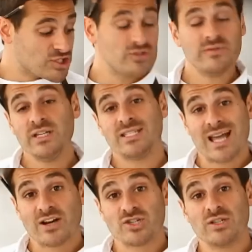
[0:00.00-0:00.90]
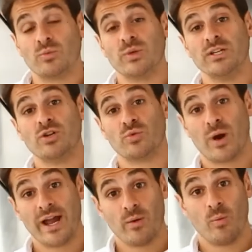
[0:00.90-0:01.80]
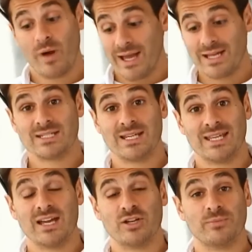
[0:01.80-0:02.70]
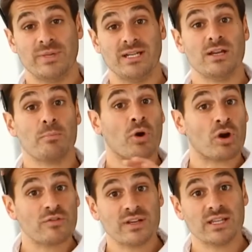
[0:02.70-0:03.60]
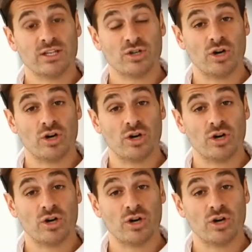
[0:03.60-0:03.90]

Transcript: Sous vide is actually a really great way to get your meat perfectly